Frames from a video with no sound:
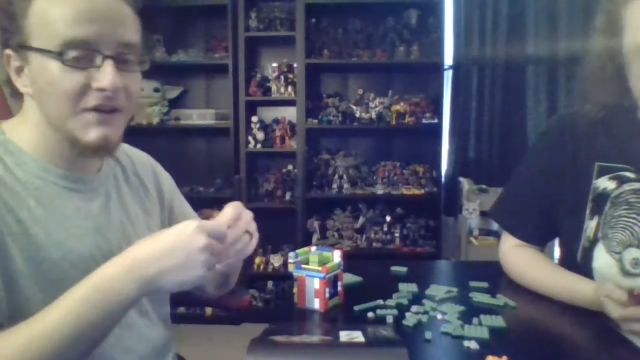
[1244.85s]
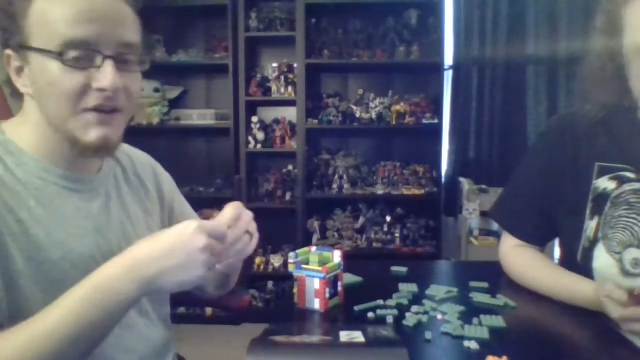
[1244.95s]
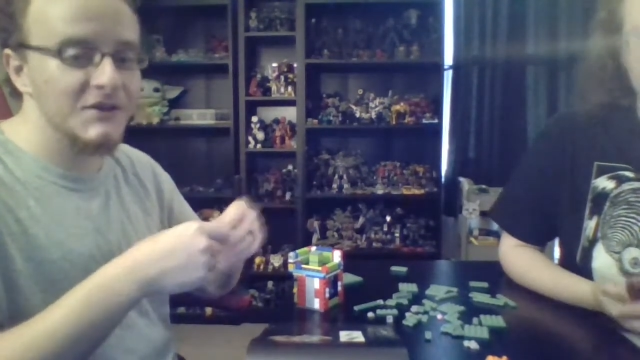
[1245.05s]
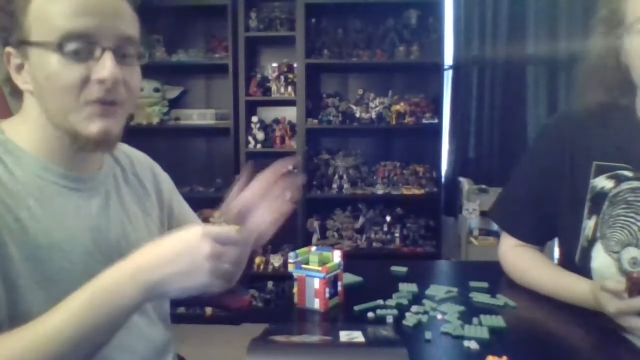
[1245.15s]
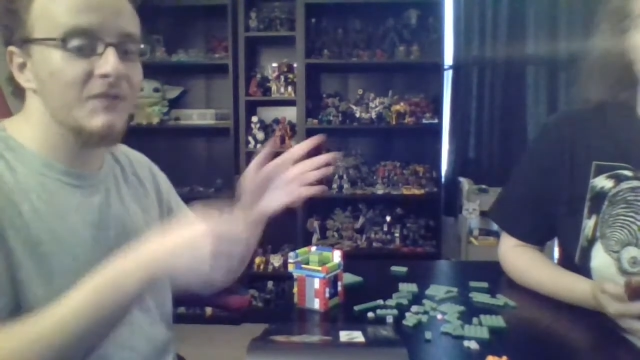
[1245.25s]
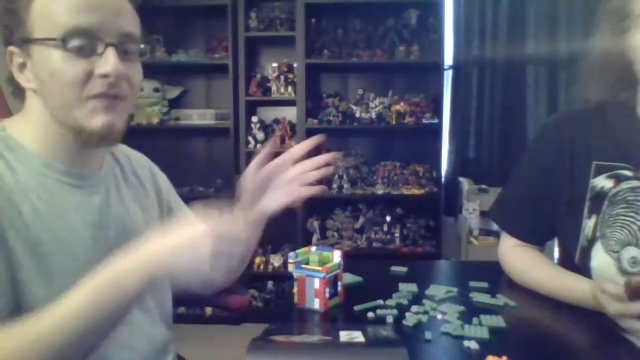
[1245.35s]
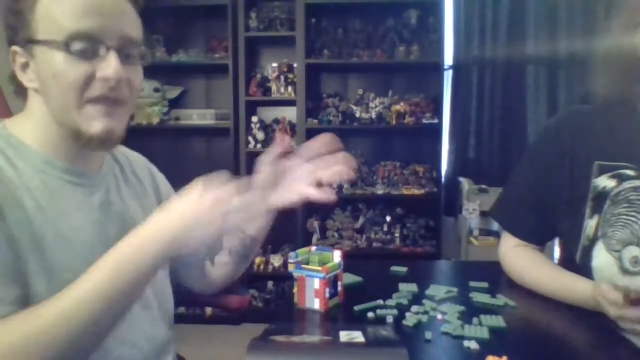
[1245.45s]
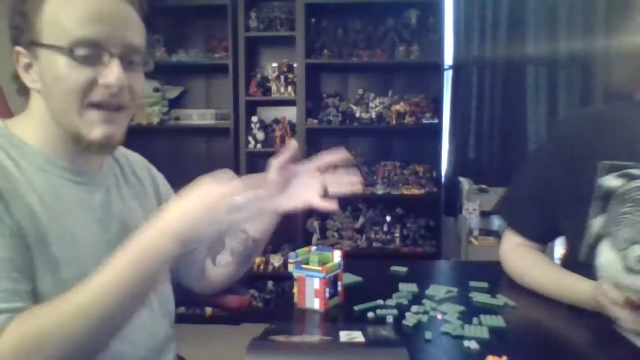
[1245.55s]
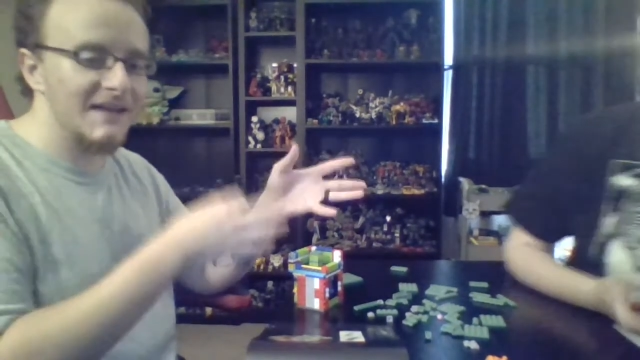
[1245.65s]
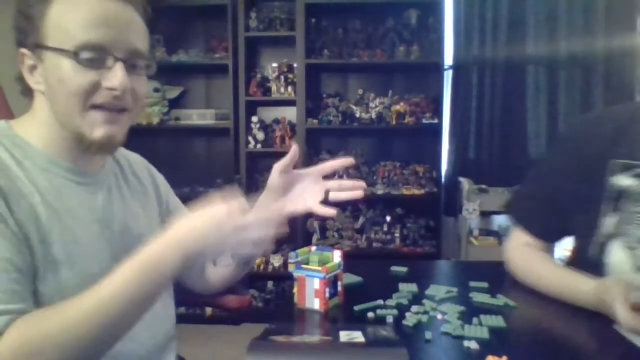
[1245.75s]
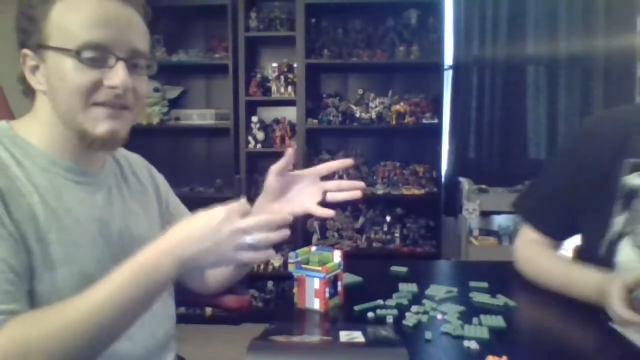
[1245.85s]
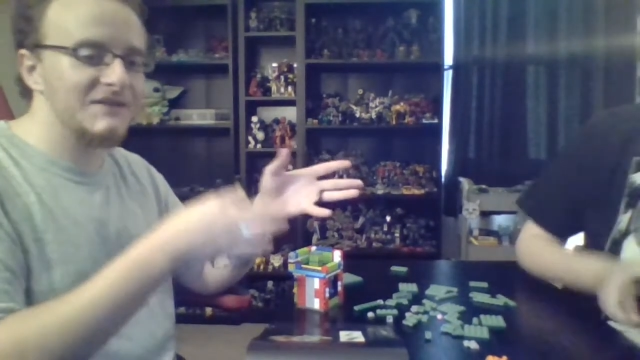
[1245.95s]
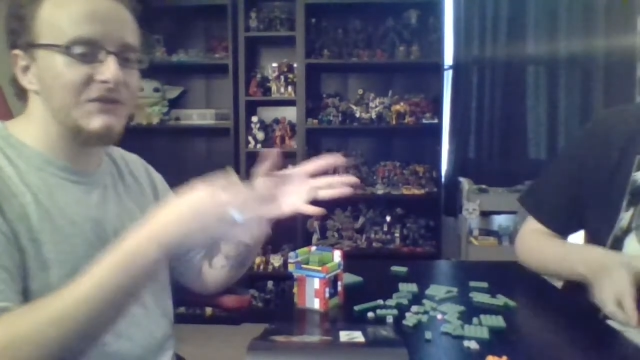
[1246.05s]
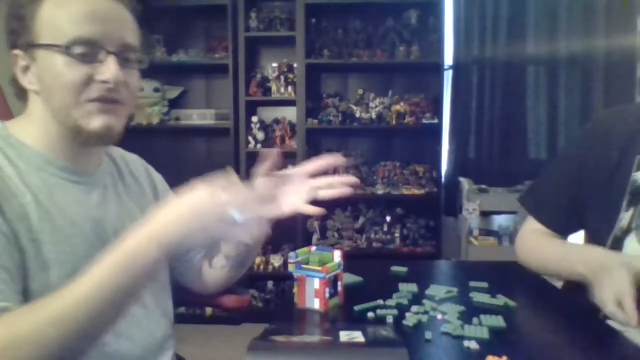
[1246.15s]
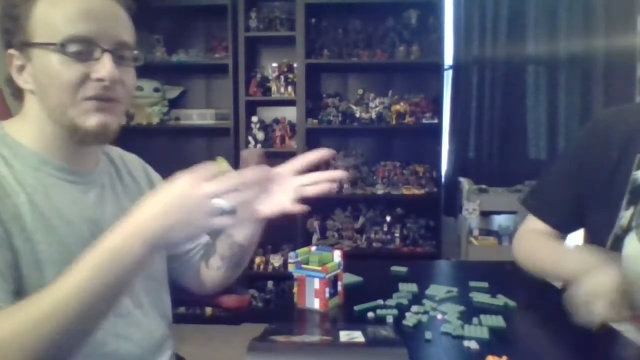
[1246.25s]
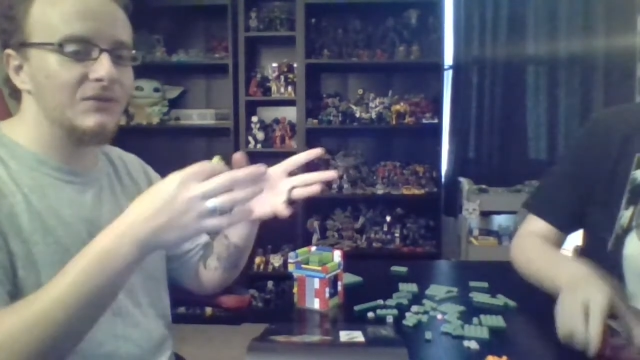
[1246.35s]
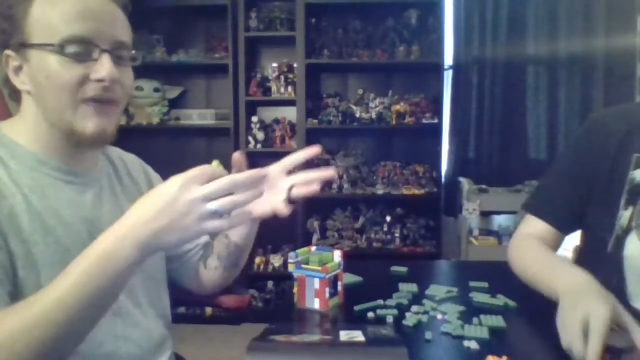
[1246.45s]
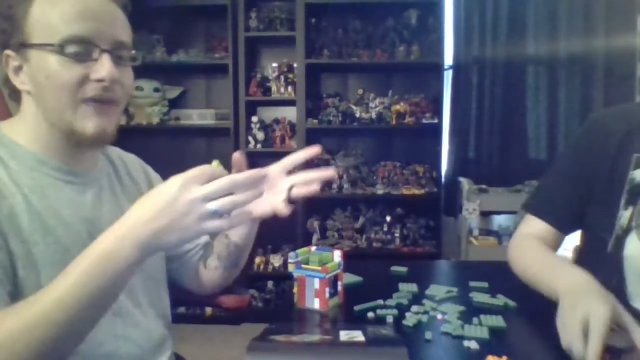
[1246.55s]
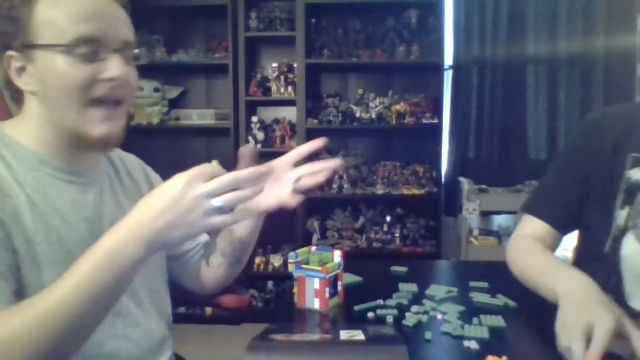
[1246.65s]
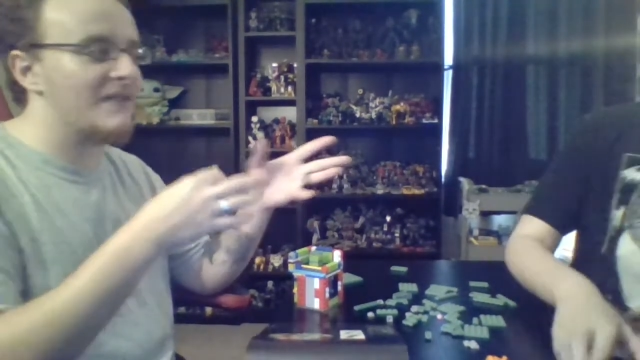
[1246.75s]
So it would have been nice to
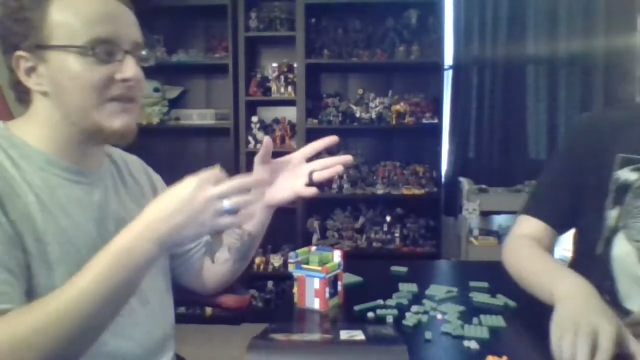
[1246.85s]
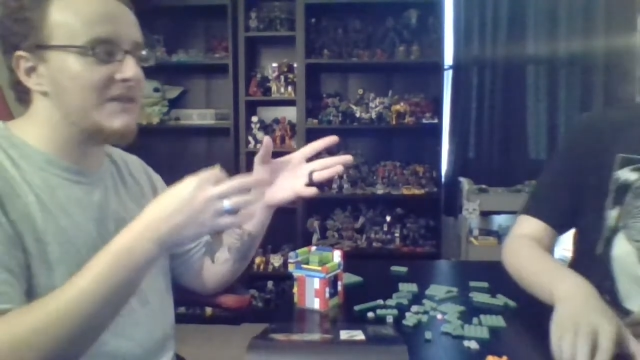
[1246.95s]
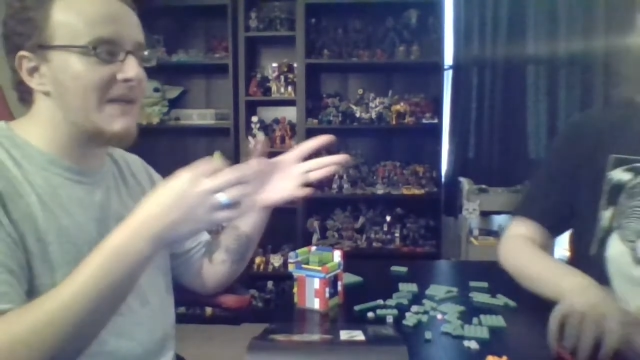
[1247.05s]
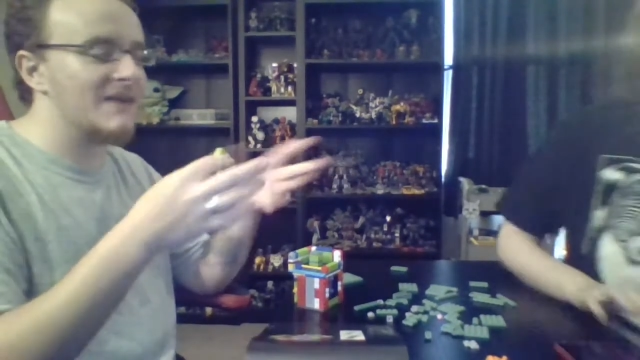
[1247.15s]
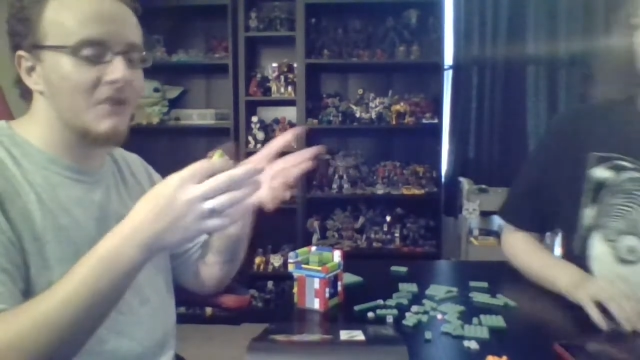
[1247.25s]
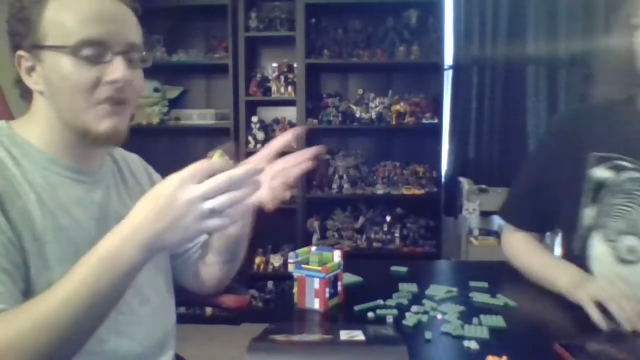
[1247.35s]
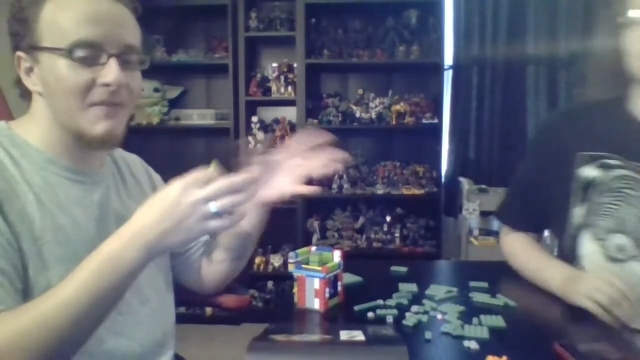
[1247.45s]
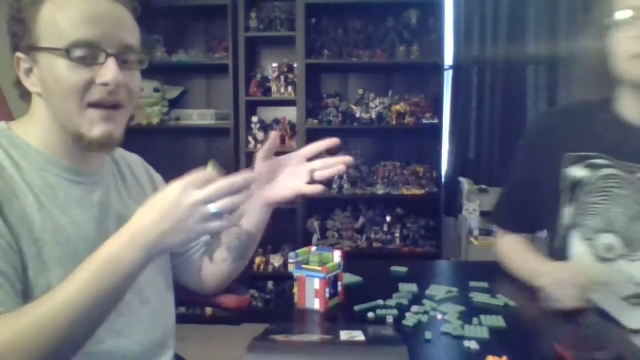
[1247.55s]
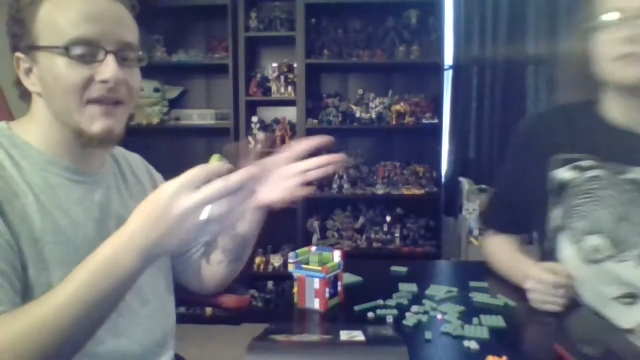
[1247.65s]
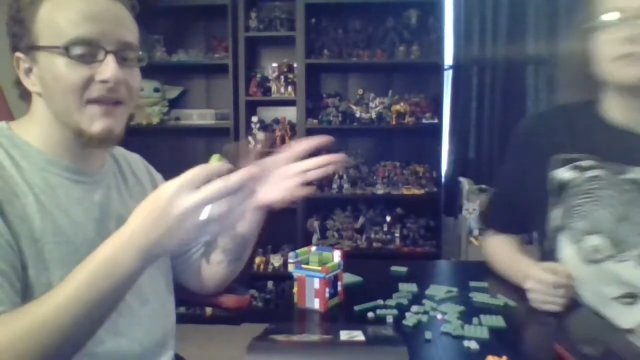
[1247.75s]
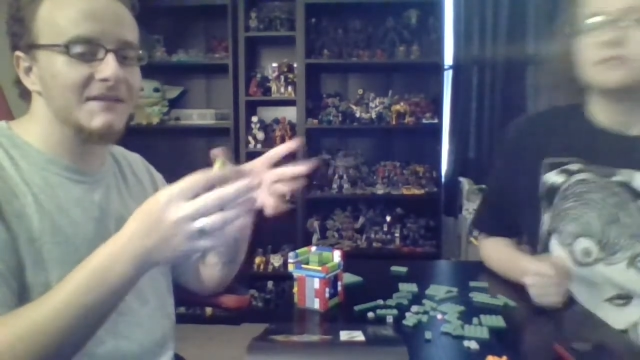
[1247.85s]
have in the back of our minds,